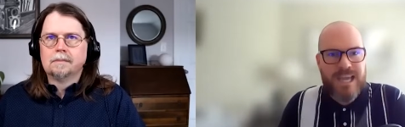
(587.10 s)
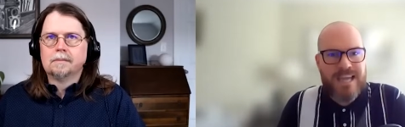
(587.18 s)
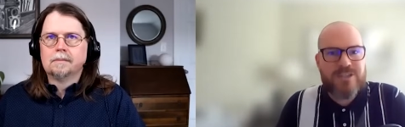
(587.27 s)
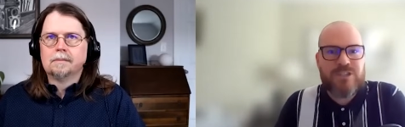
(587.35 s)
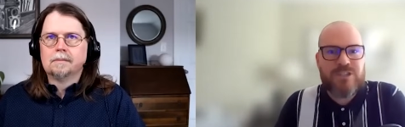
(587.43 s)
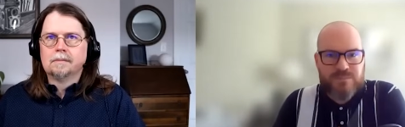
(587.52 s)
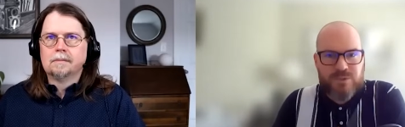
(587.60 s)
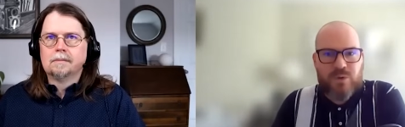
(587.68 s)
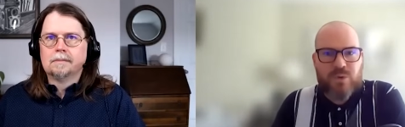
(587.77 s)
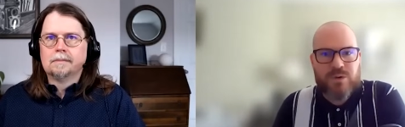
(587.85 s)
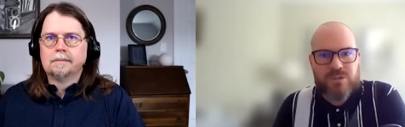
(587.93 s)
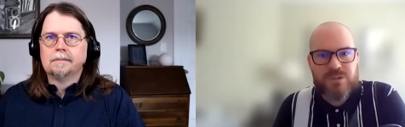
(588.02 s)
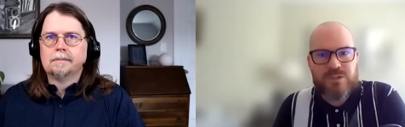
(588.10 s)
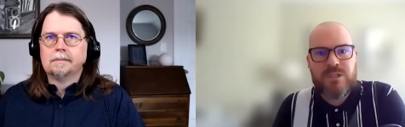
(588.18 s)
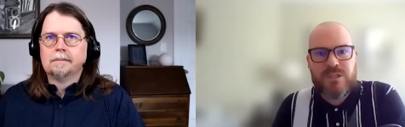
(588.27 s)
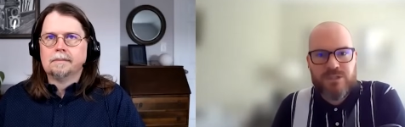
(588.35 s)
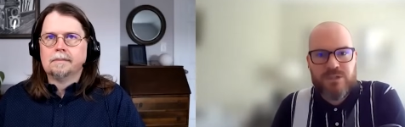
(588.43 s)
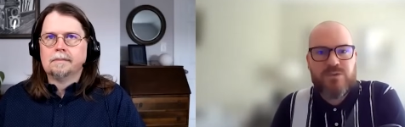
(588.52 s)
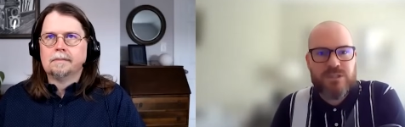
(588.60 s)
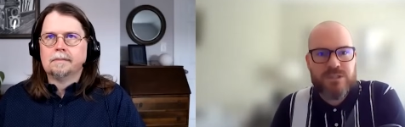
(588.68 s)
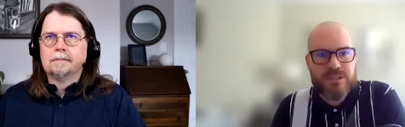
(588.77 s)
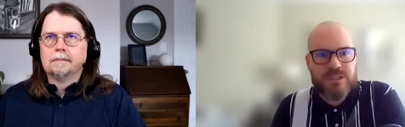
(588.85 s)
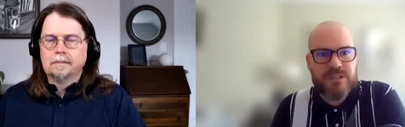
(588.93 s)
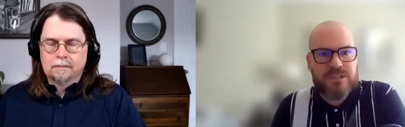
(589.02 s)
Speaker 1: edging them towards
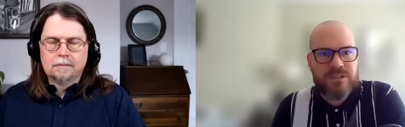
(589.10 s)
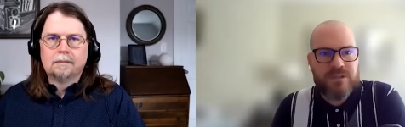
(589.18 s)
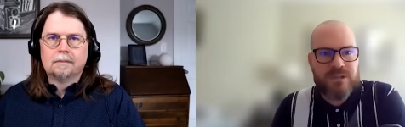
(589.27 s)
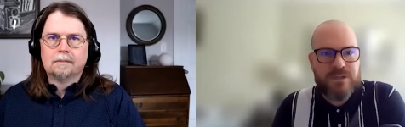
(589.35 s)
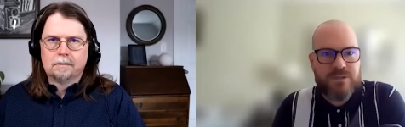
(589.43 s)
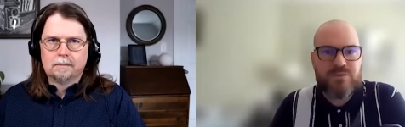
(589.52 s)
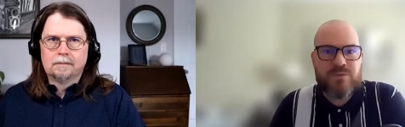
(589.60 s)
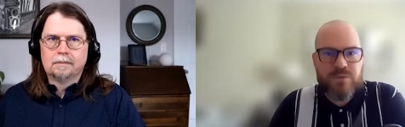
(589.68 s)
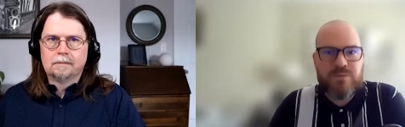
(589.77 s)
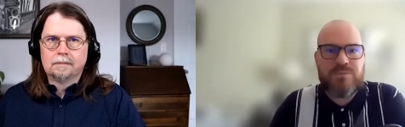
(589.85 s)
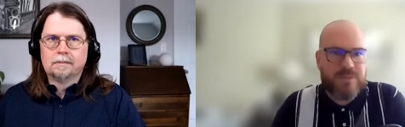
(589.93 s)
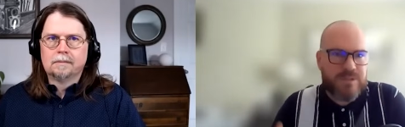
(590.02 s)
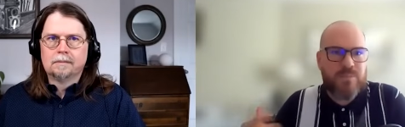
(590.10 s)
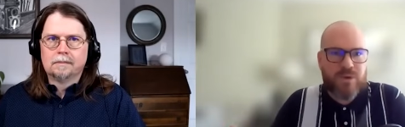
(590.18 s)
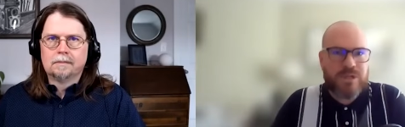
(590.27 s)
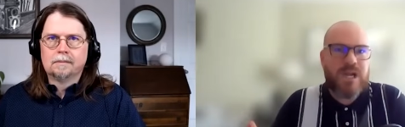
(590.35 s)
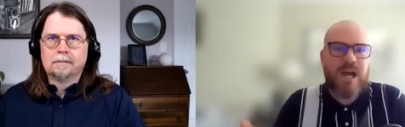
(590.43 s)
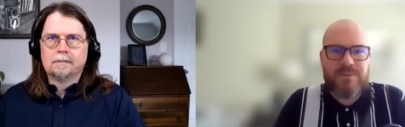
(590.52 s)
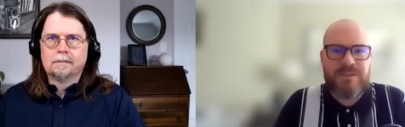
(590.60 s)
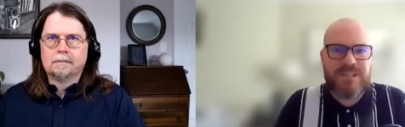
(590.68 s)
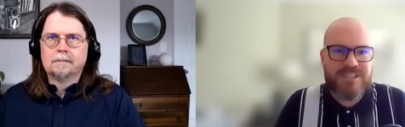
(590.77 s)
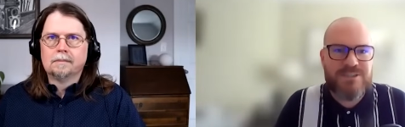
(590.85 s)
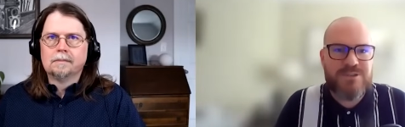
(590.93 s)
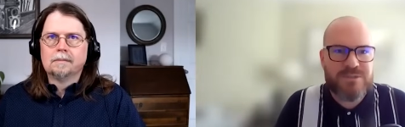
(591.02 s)
using this through the more
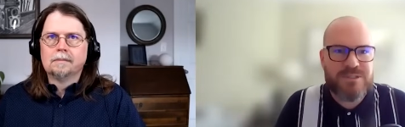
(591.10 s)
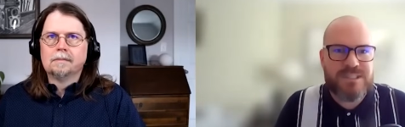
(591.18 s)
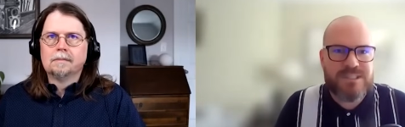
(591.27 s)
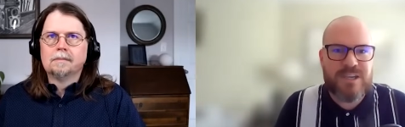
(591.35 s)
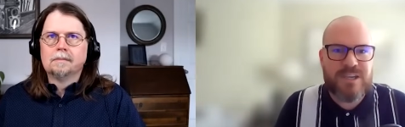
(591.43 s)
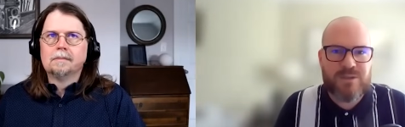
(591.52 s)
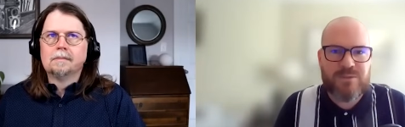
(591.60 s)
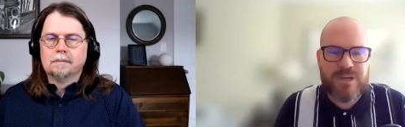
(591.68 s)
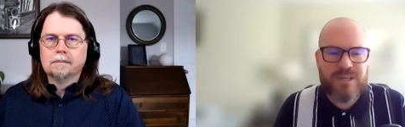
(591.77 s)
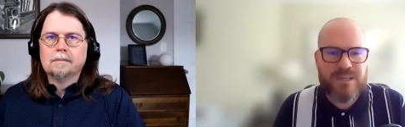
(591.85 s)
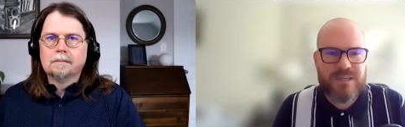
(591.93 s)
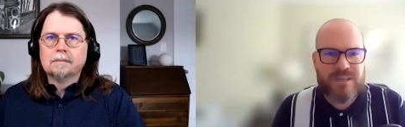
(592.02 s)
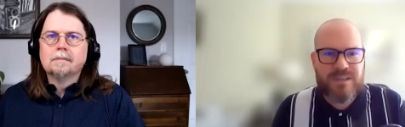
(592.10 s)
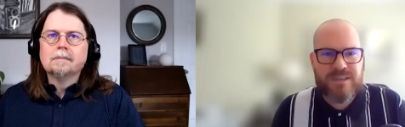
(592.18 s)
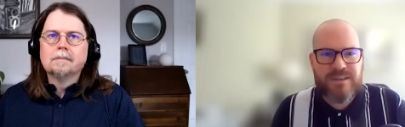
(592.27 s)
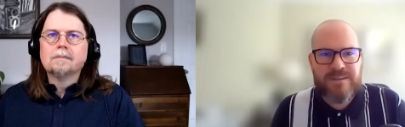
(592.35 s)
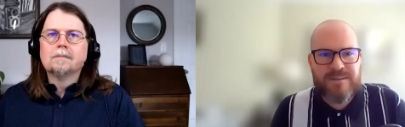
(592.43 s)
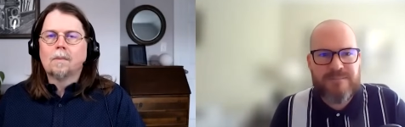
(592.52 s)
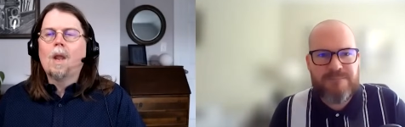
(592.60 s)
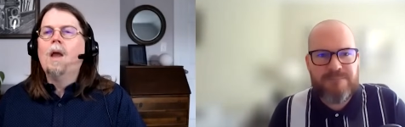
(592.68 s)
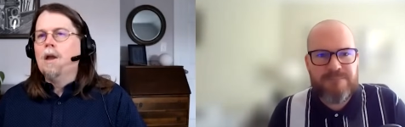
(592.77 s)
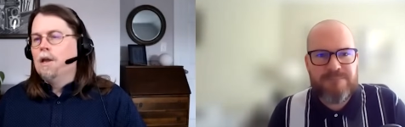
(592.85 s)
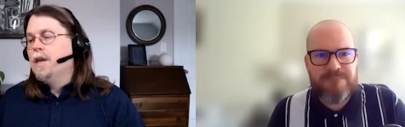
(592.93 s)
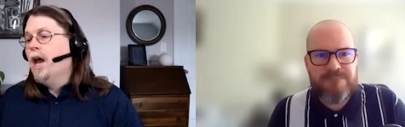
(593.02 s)
commonly used Excel, right?
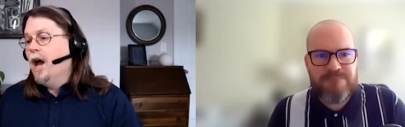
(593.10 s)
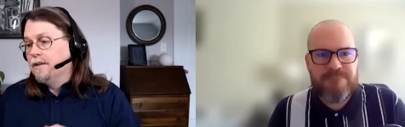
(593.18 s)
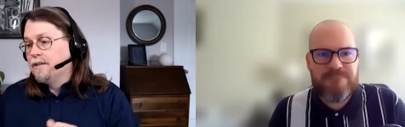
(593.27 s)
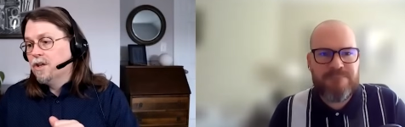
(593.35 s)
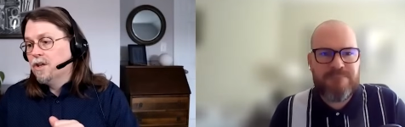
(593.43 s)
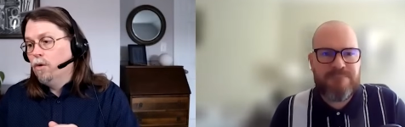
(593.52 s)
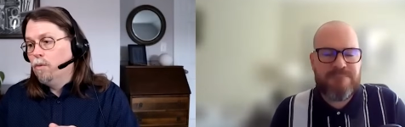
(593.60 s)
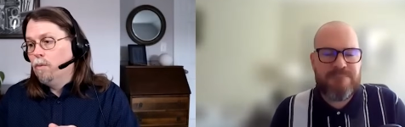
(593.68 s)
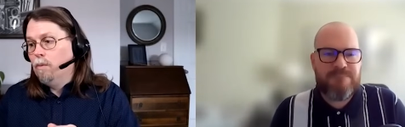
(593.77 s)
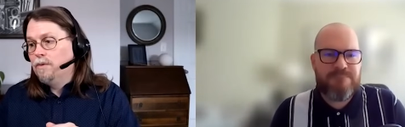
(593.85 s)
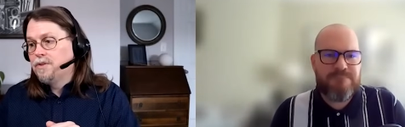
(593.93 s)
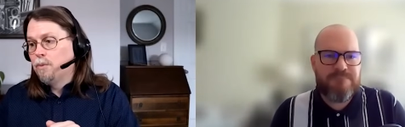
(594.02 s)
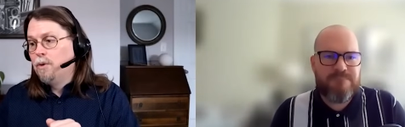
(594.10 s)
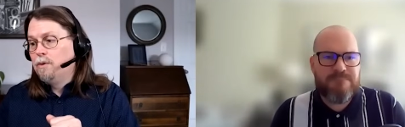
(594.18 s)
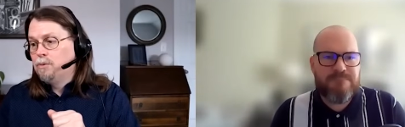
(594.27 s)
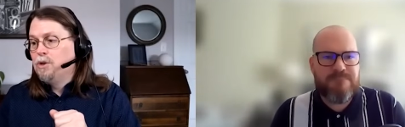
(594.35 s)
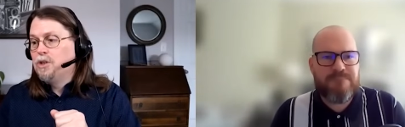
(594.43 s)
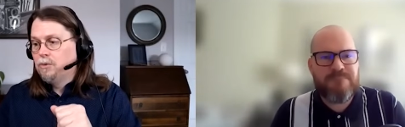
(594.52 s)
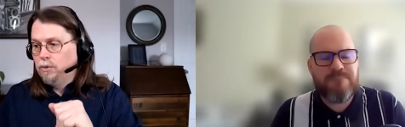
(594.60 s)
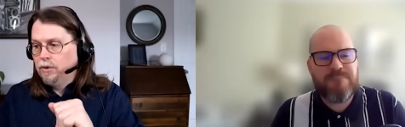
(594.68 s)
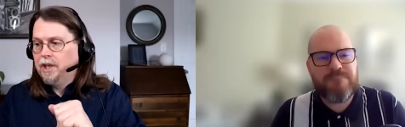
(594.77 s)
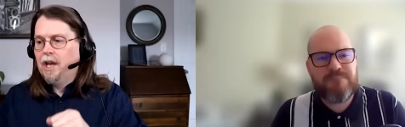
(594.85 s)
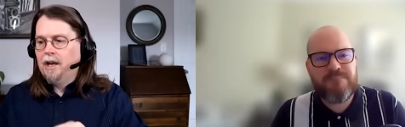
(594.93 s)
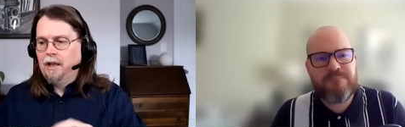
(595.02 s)
Speaker 2: Yeah, so we should really
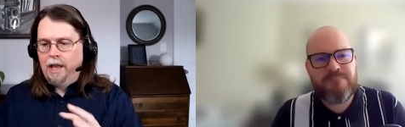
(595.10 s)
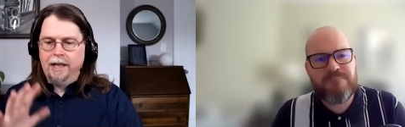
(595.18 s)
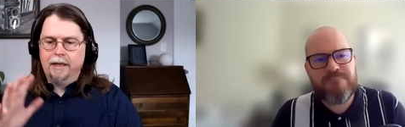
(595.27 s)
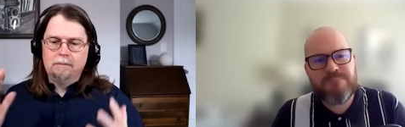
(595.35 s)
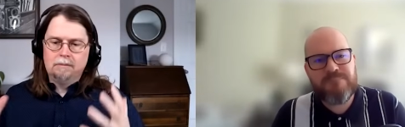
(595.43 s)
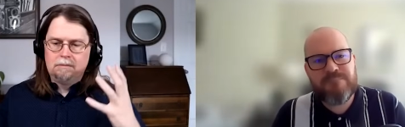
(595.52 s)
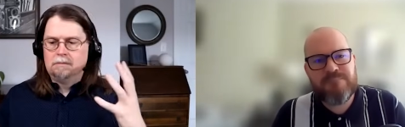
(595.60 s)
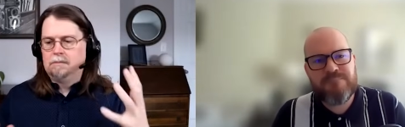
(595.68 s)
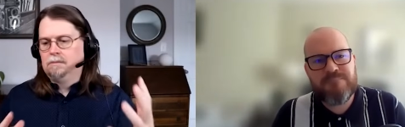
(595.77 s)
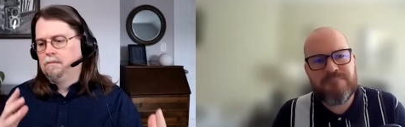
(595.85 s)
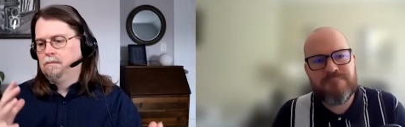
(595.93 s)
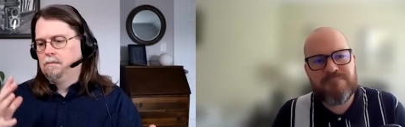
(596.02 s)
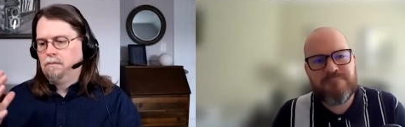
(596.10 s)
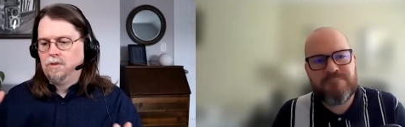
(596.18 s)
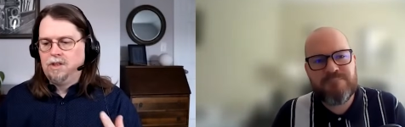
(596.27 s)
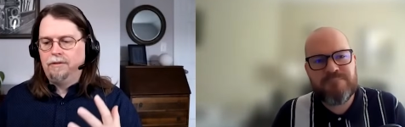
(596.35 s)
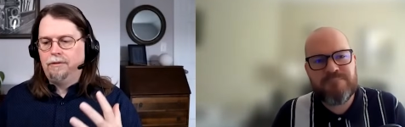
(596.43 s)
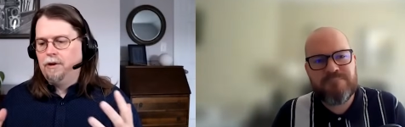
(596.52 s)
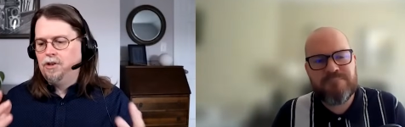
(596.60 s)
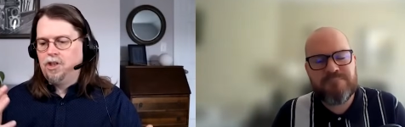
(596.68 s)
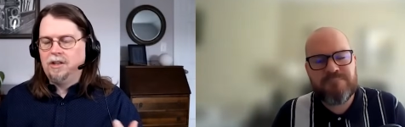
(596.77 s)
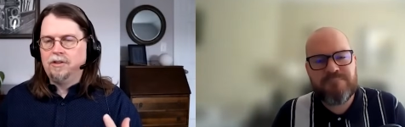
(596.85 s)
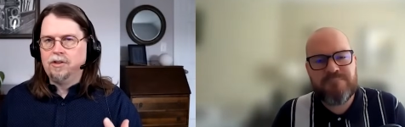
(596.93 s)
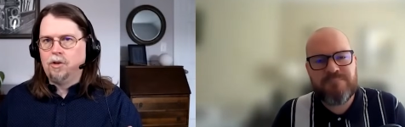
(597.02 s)
kind of like differentiate
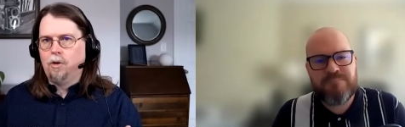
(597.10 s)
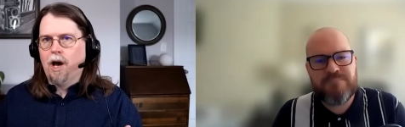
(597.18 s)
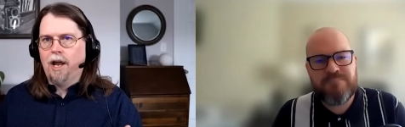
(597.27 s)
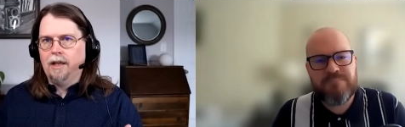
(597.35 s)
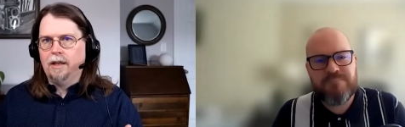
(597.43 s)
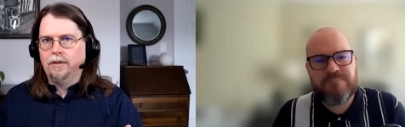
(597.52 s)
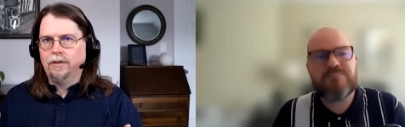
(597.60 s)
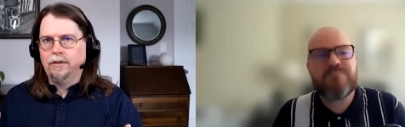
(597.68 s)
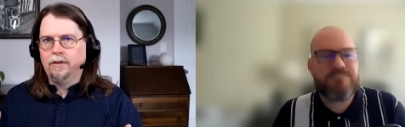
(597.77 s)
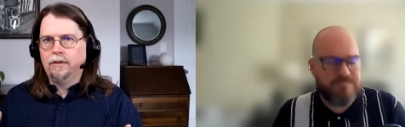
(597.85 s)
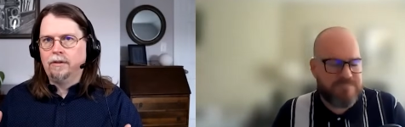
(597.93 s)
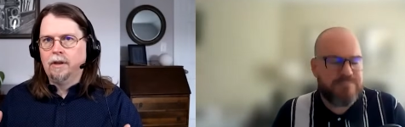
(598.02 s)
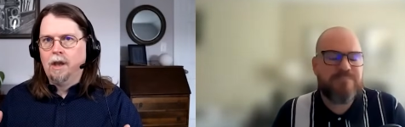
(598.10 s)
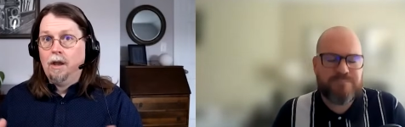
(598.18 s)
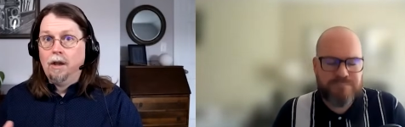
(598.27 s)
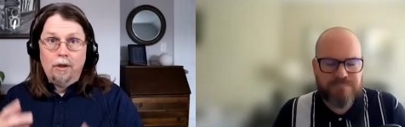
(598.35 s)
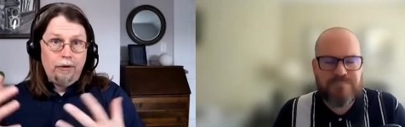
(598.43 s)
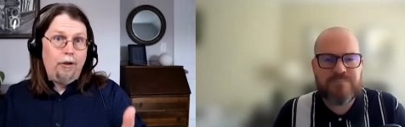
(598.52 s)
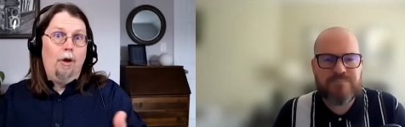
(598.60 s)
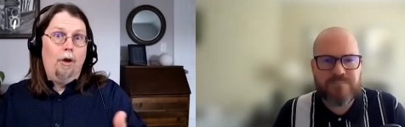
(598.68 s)
the two audiences. So as